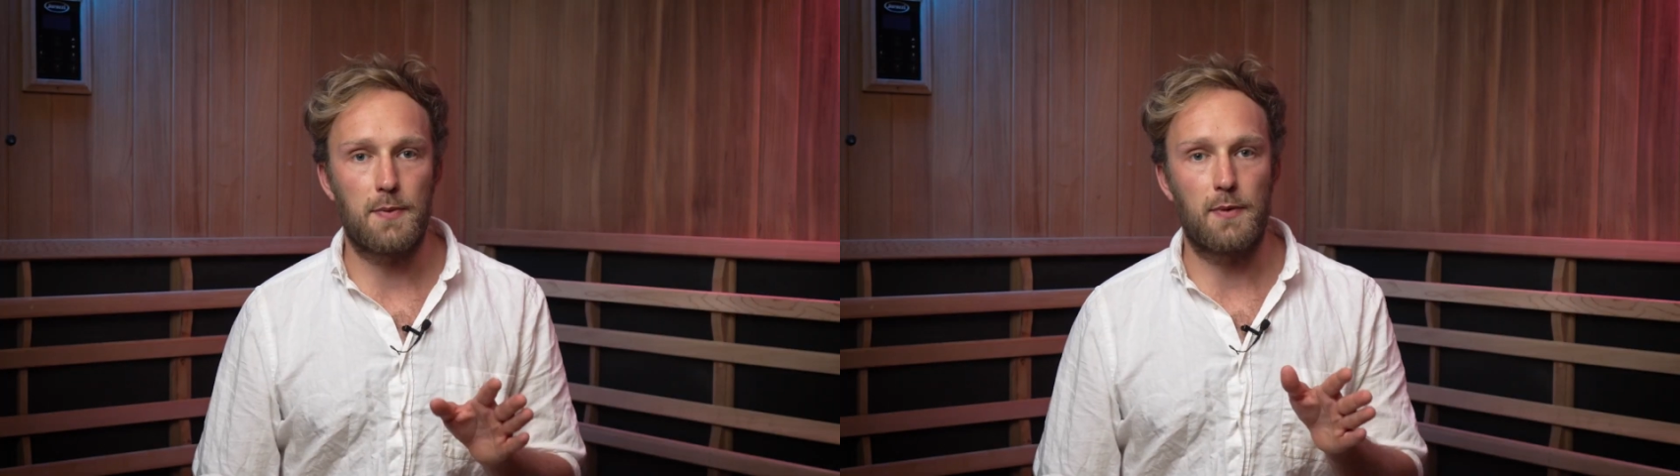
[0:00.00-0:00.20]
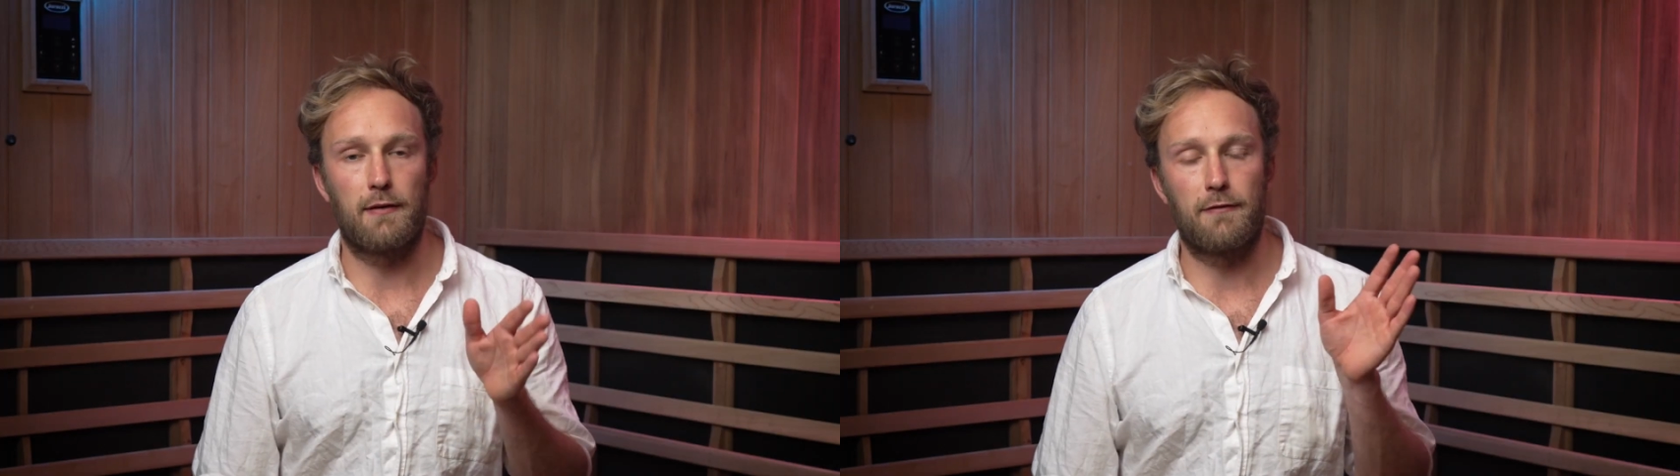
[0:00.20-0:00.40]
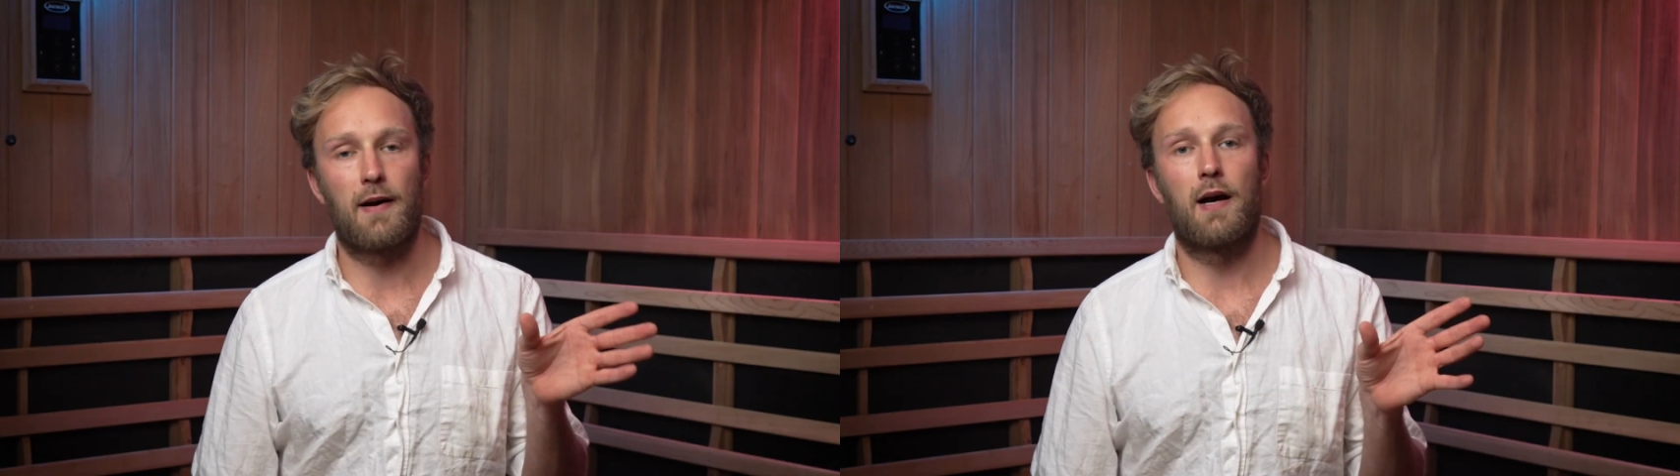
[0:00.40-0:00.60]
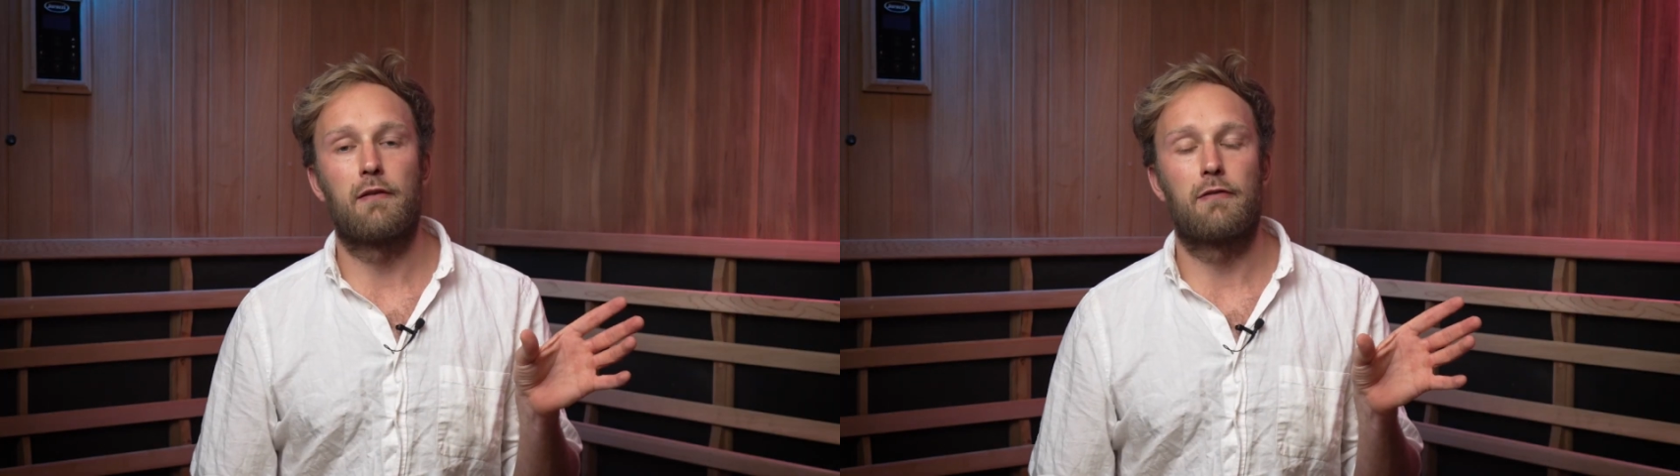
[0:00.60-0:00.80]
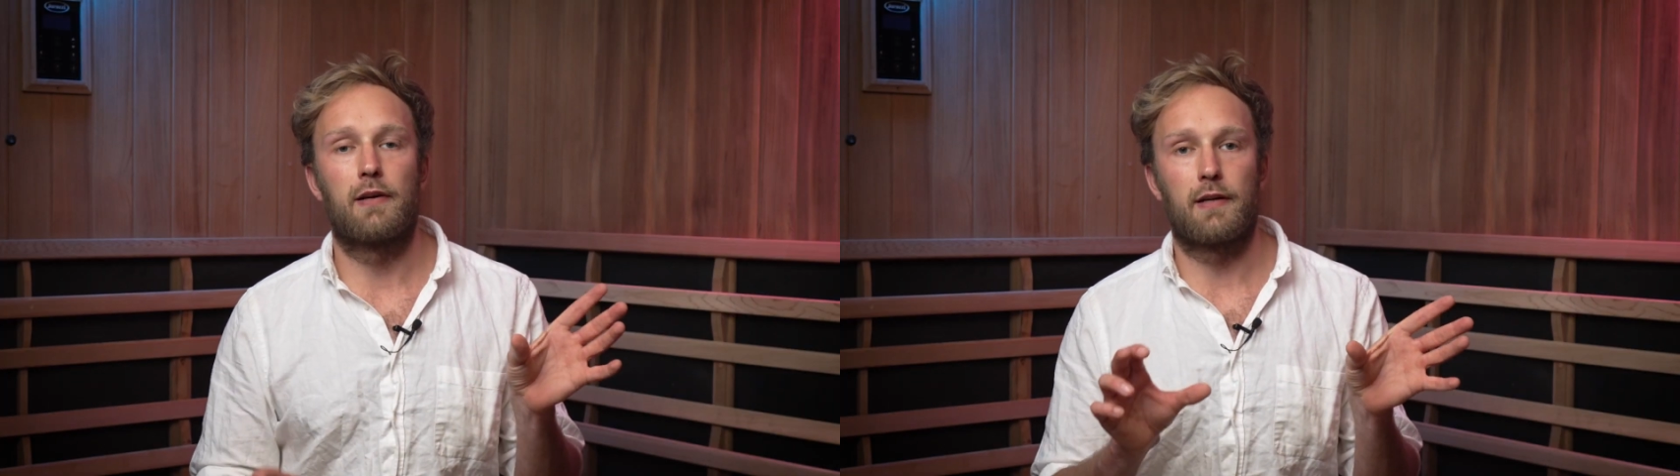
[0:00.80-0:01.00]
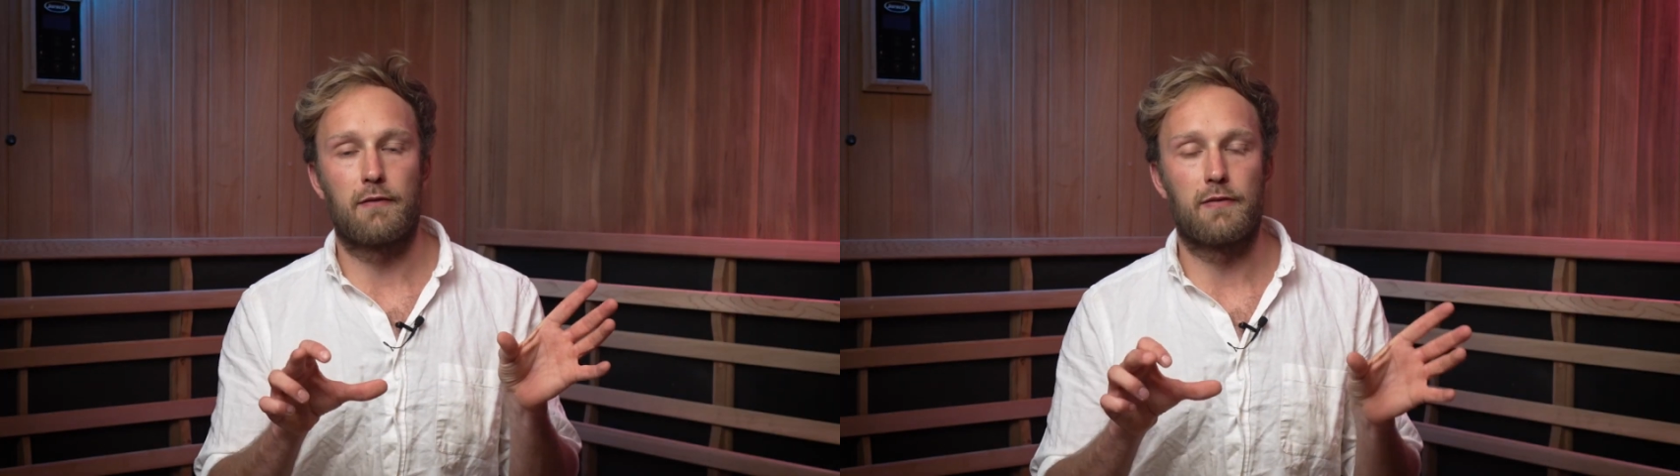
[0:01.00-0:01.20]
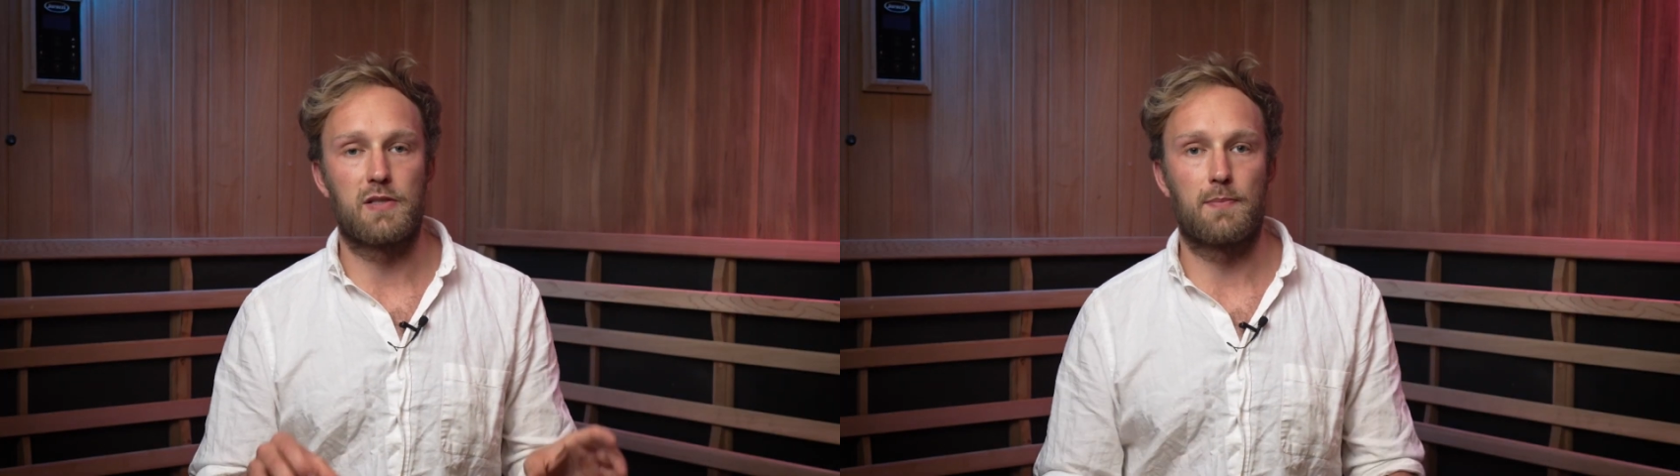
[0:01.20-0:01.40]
between far infrared and full